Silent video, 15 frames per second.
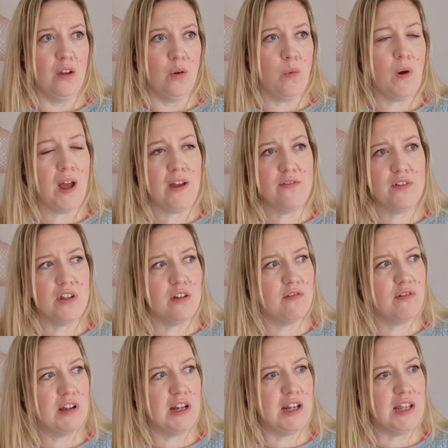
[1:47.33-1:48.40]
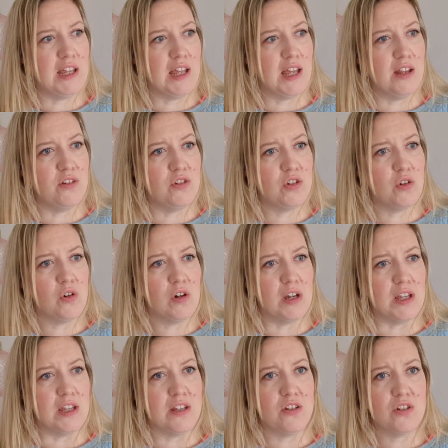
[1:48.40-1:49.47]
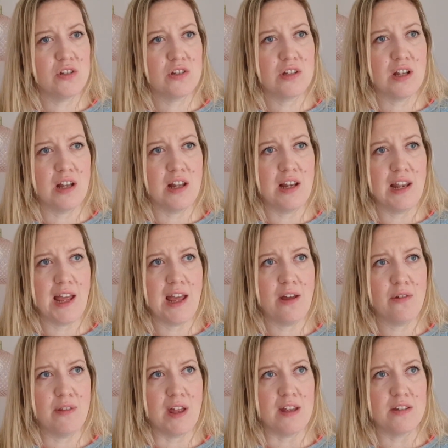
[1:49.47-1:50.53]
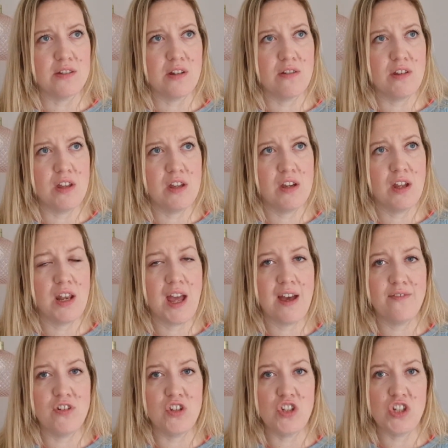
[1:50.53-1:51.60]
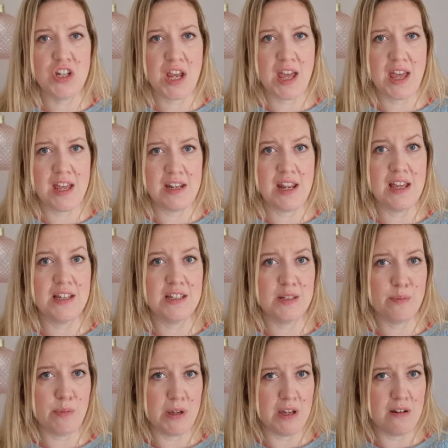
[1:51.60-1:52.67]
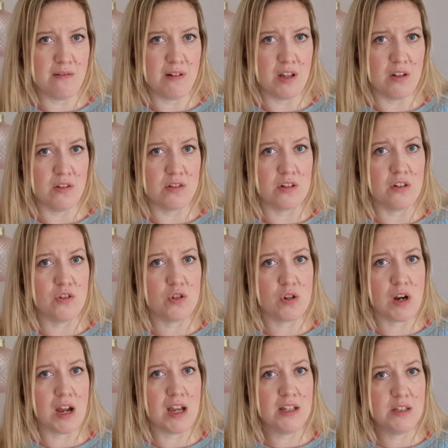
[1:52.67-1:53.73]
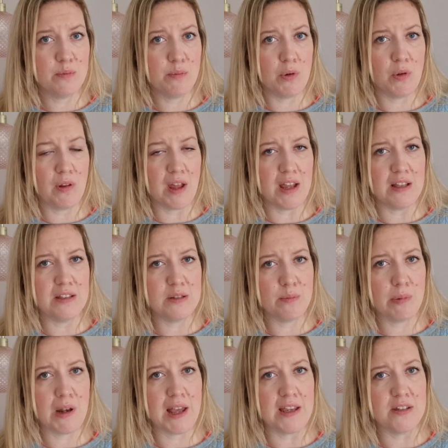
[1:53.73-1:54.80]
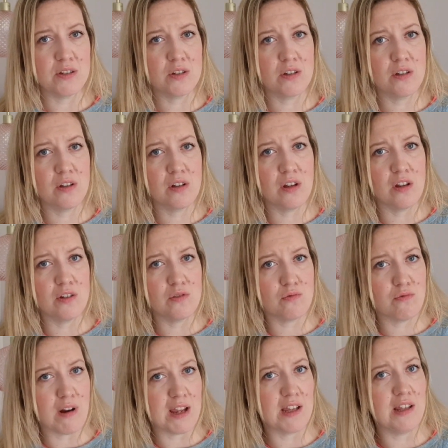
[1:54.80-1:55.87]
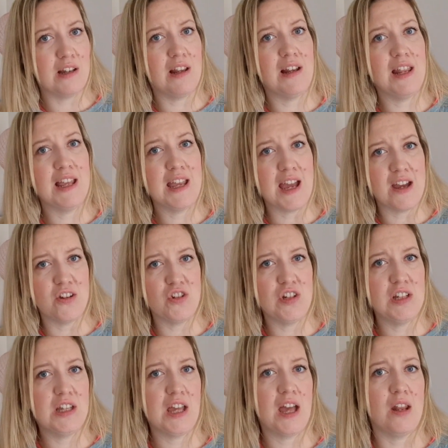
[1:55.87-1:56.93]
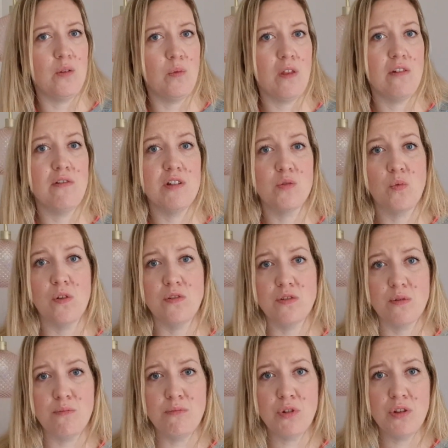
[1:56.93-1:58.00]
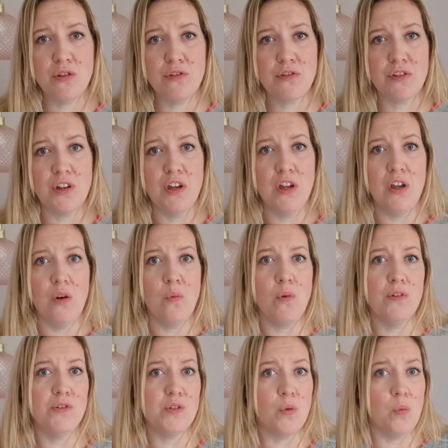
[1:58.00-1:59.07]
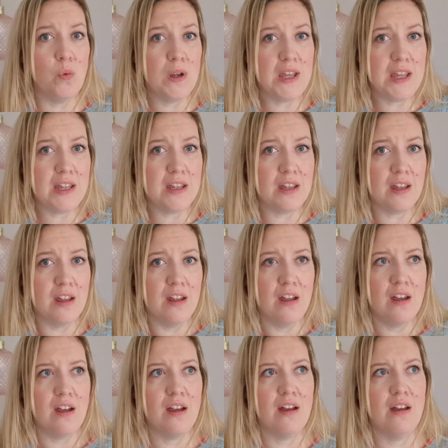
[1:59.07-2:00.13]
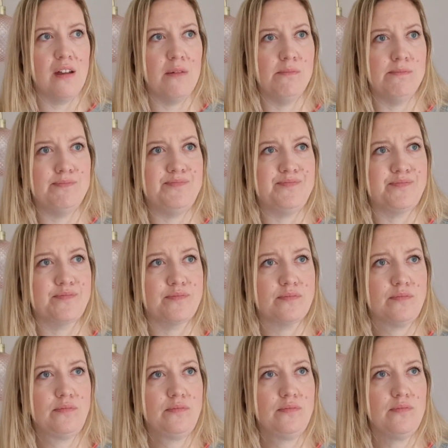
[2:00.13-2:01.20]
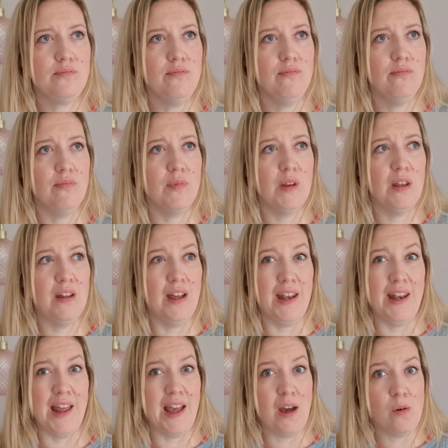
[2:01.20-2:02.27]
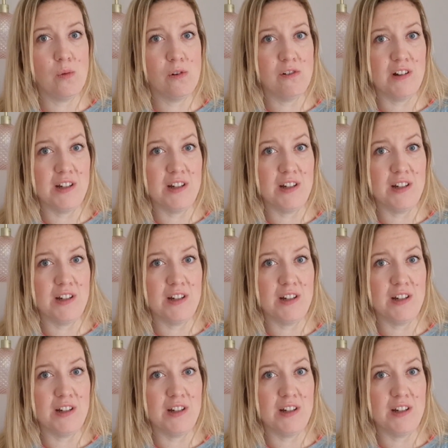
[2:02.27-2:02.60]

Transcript: whatever you really enjoy, just allow that so that you can have a shared experience and try to put that into place as regularly as you can, whether it's once a month, once a week, an hour a